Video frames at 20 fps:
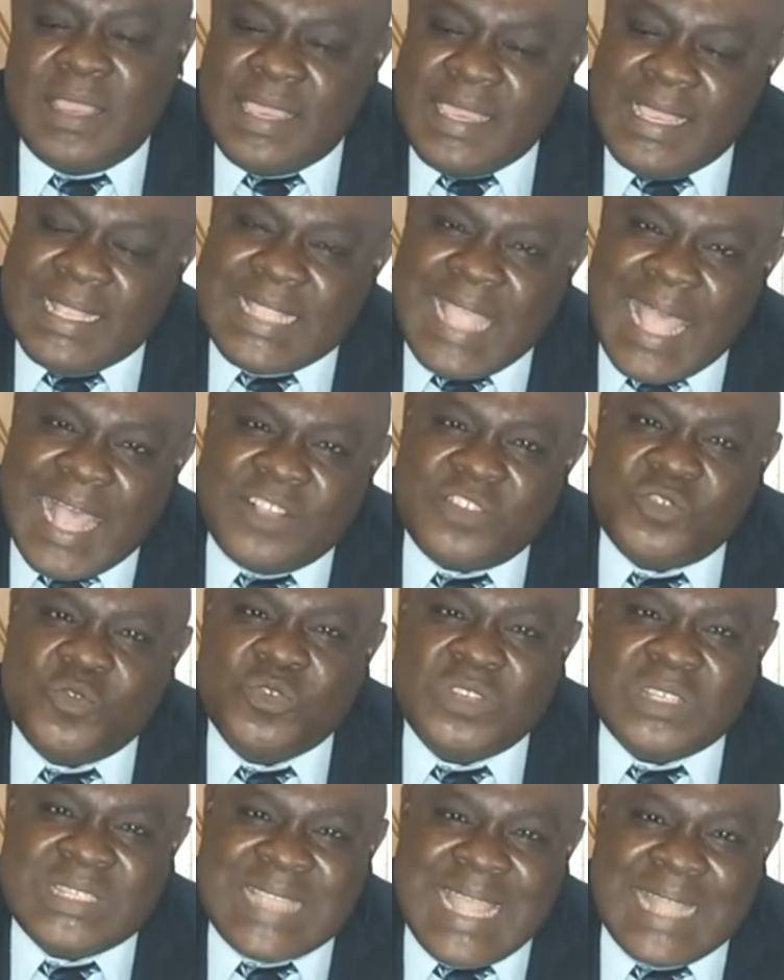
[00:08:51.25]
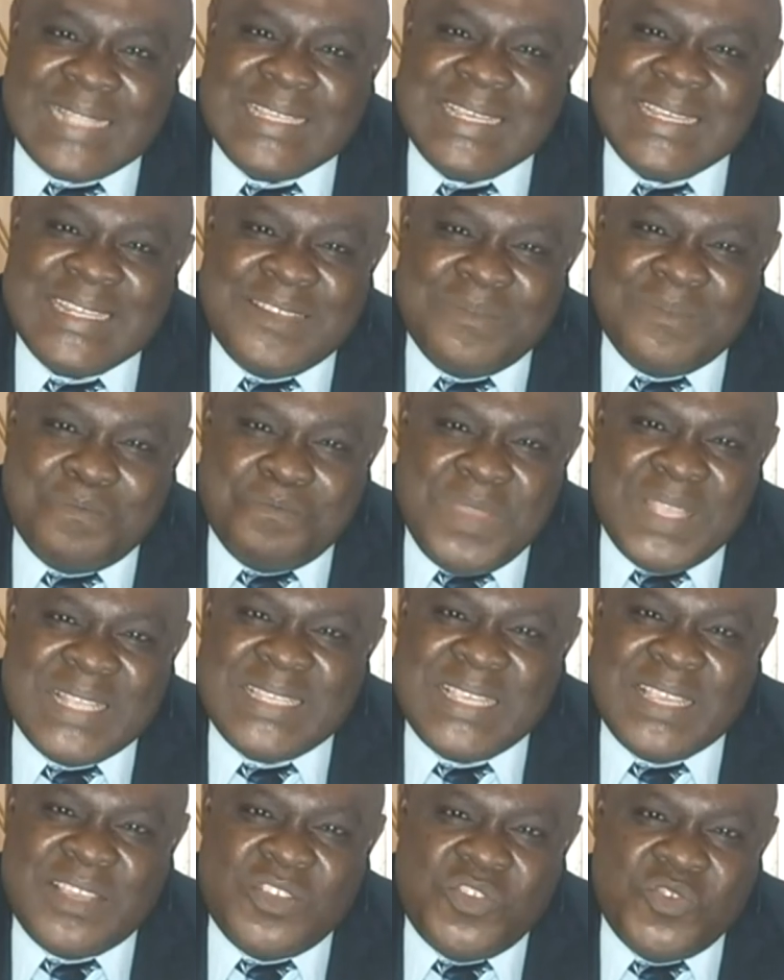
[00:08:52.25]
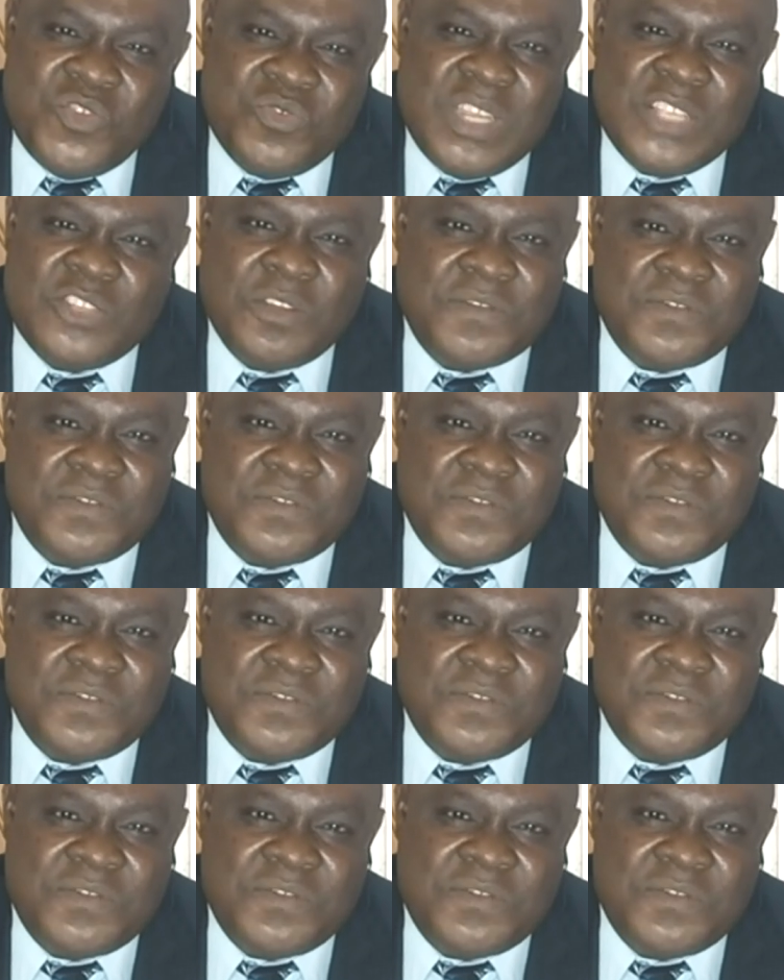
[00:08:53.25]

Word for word: it has to start in the basic unit